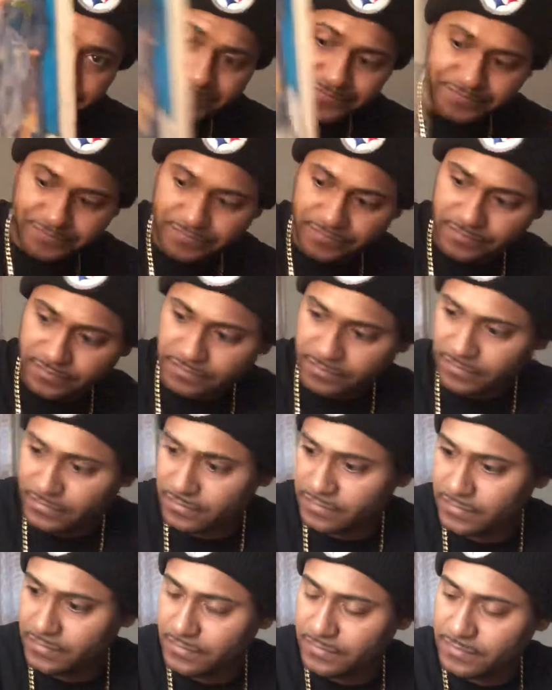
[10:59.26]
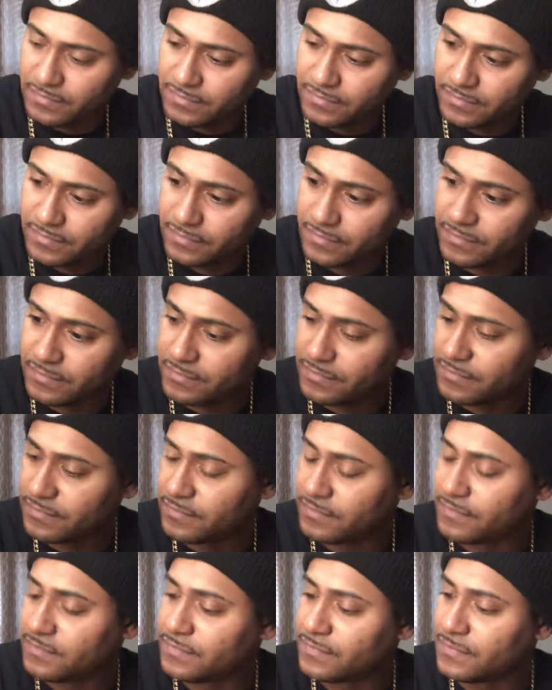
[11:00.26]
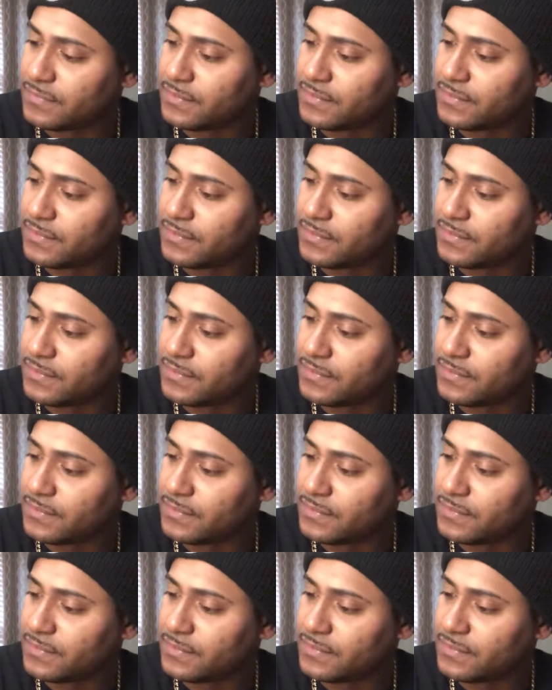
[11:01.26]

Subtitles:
Nobody speaks.